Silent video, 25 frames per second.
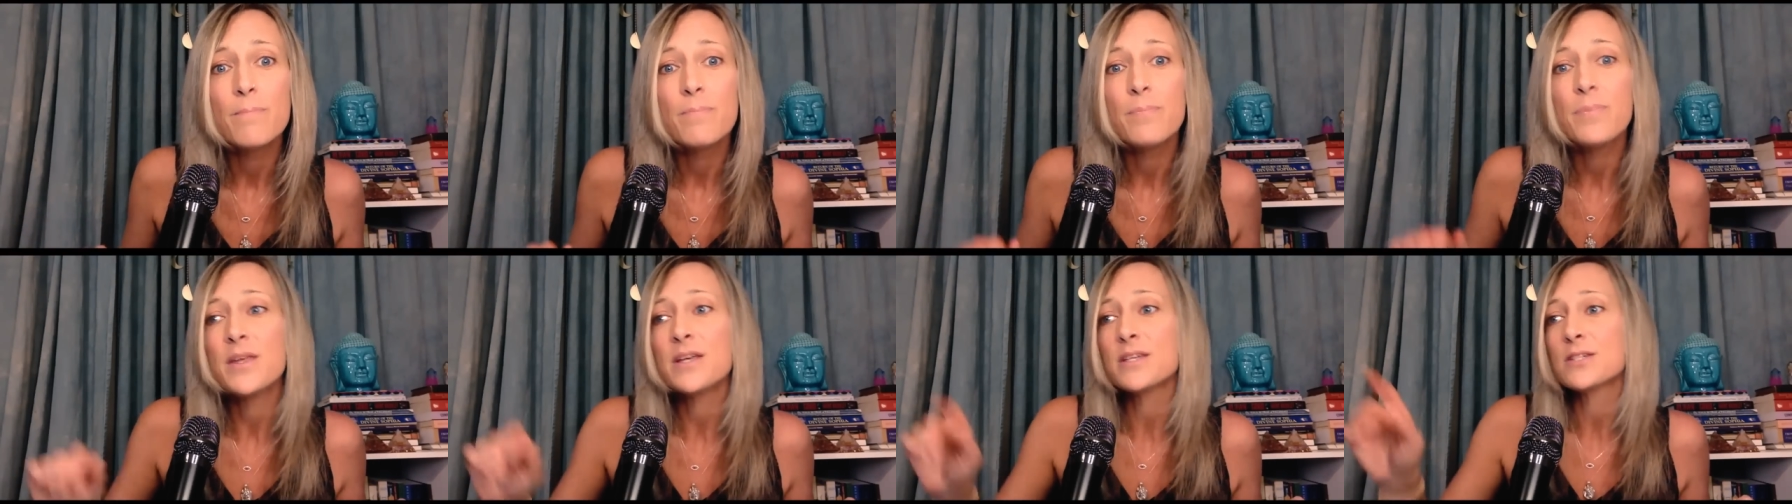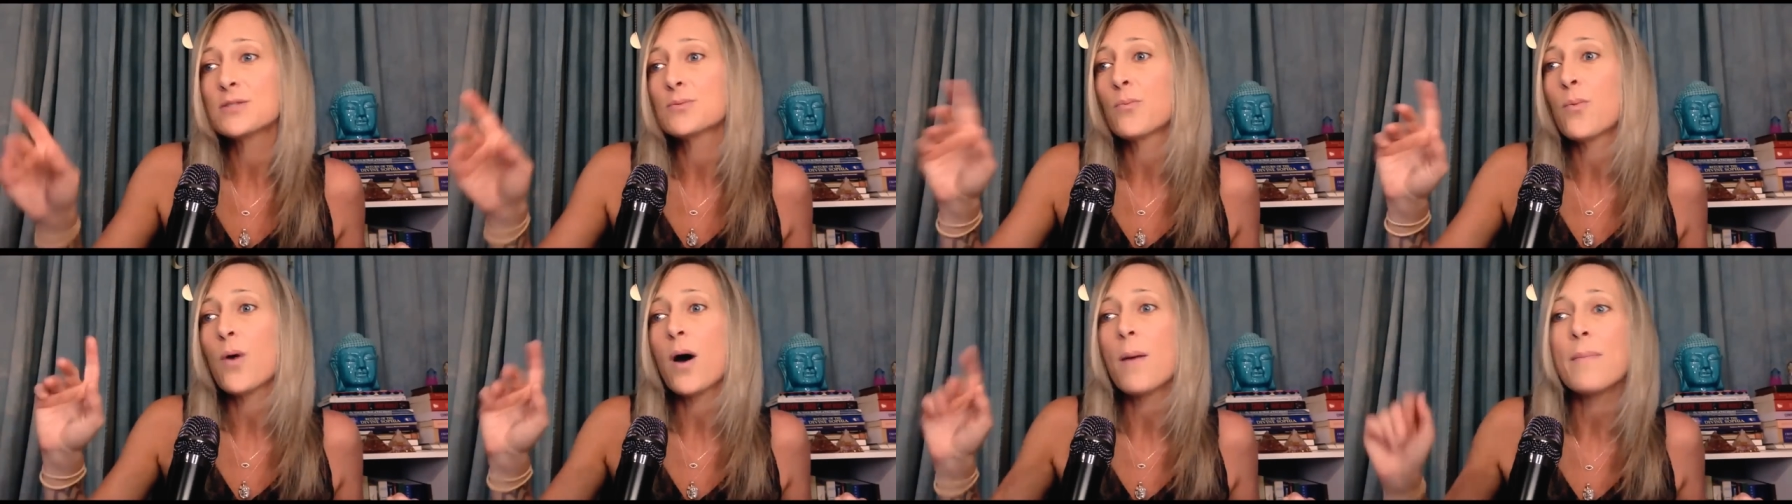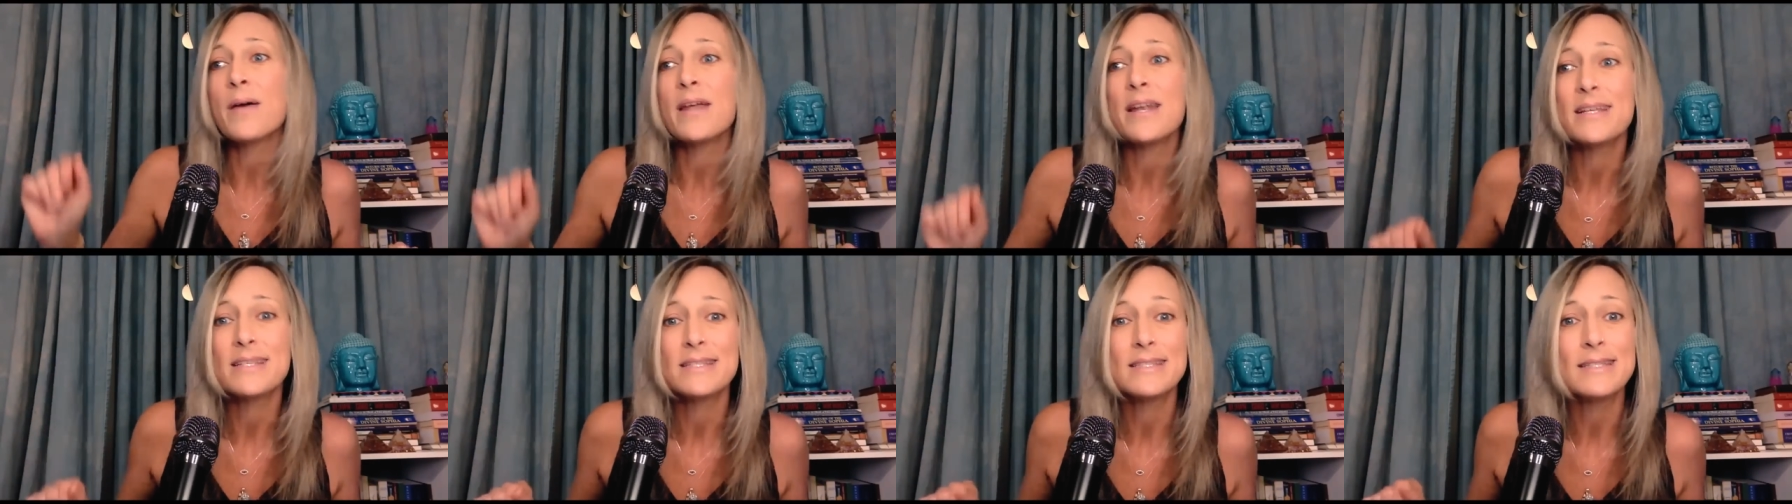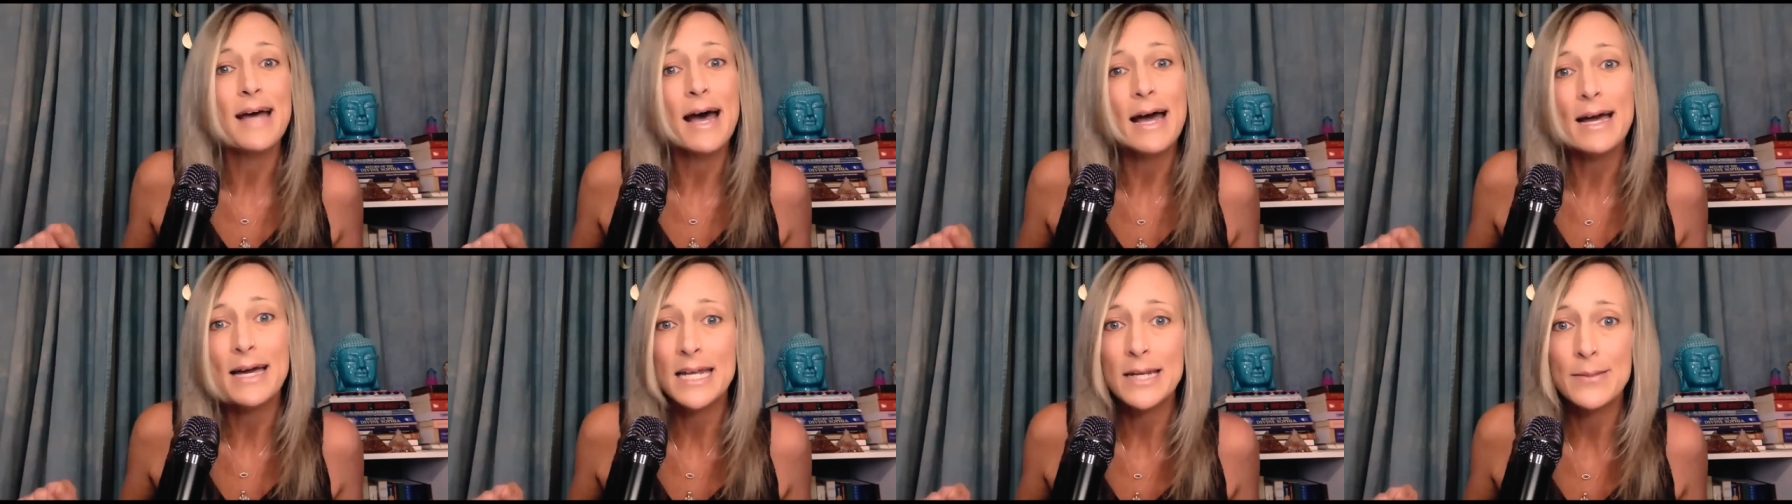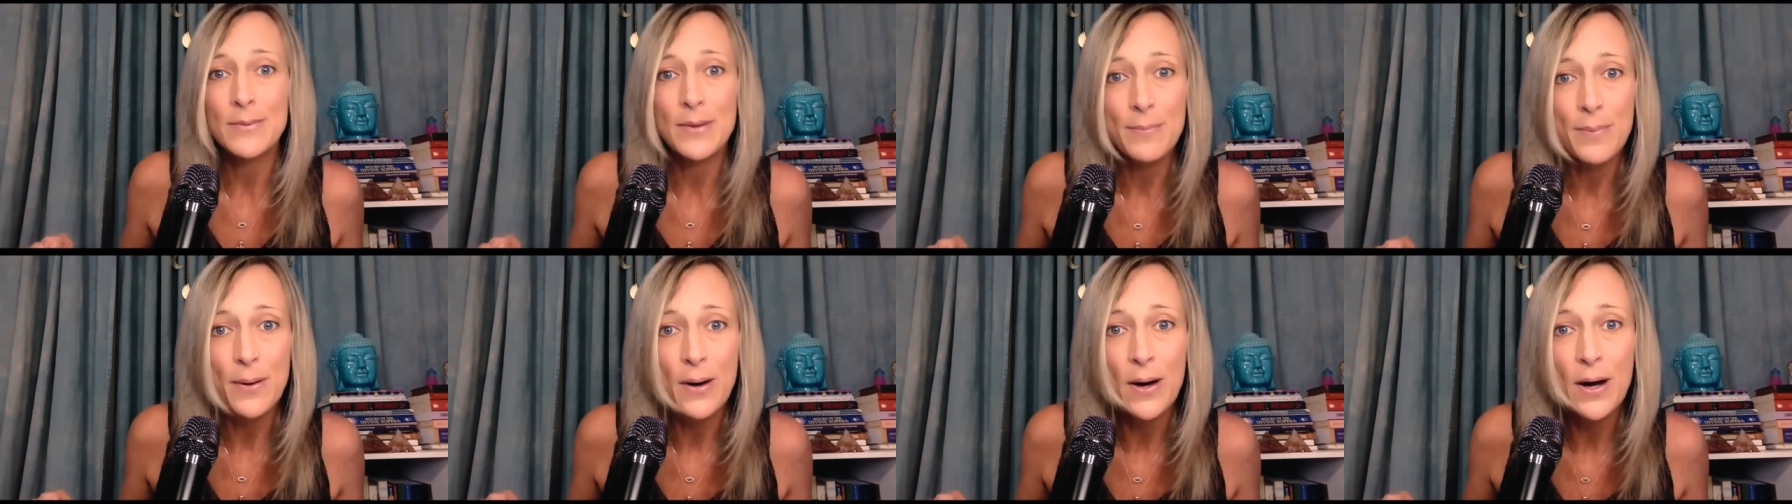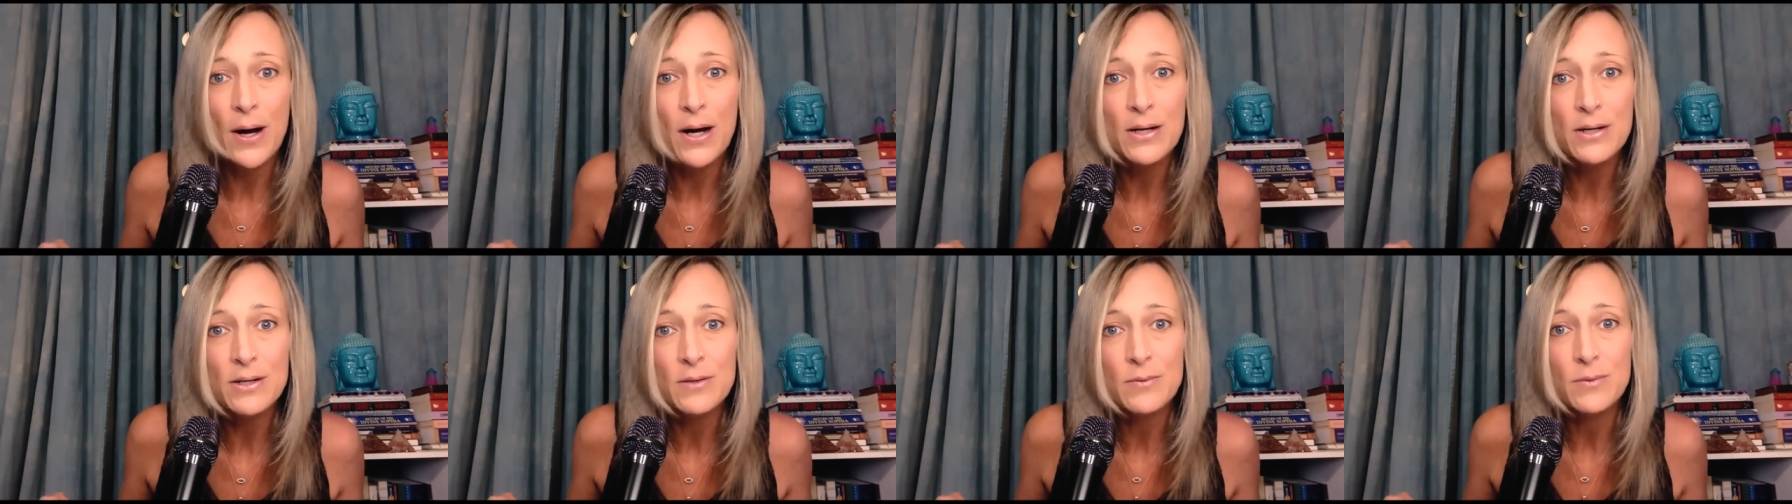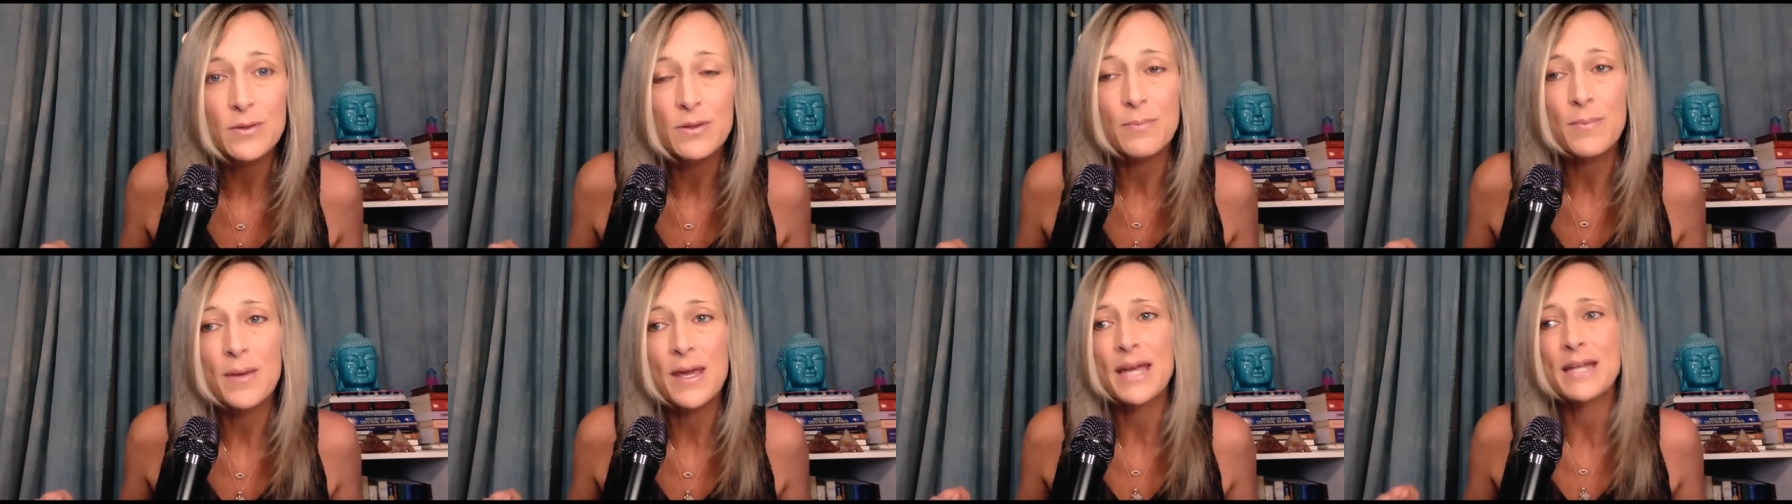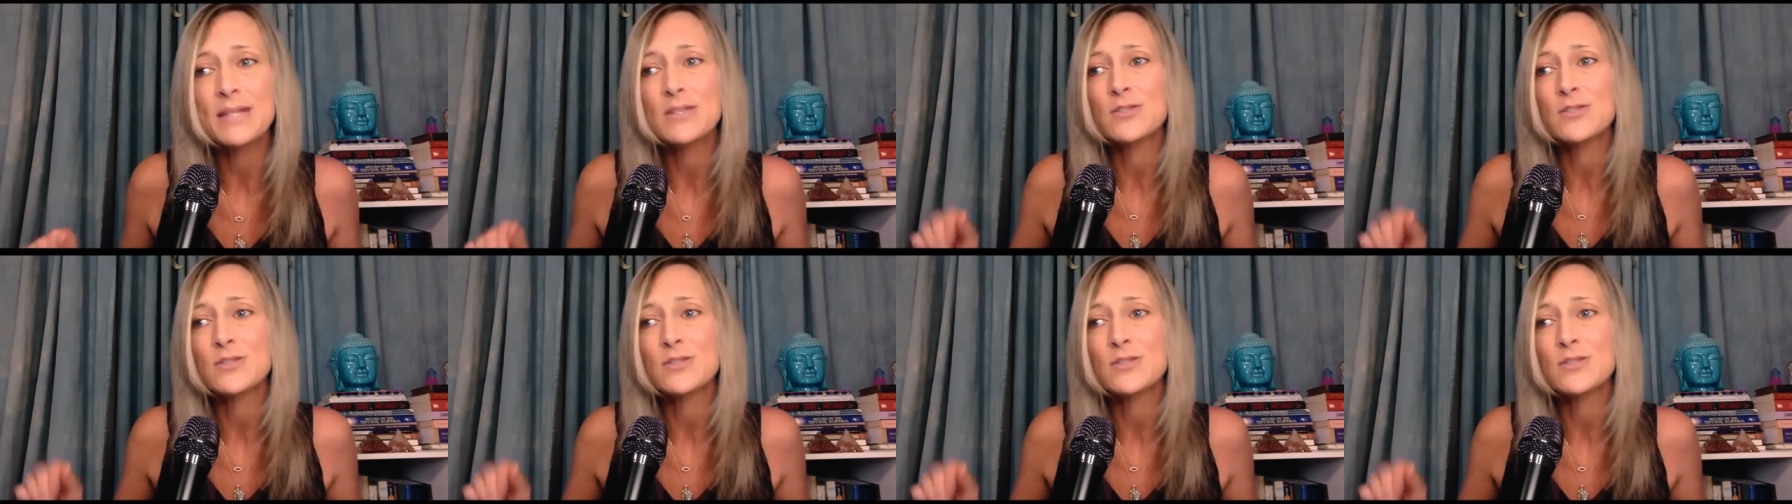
this woman is not going to be partnered with me.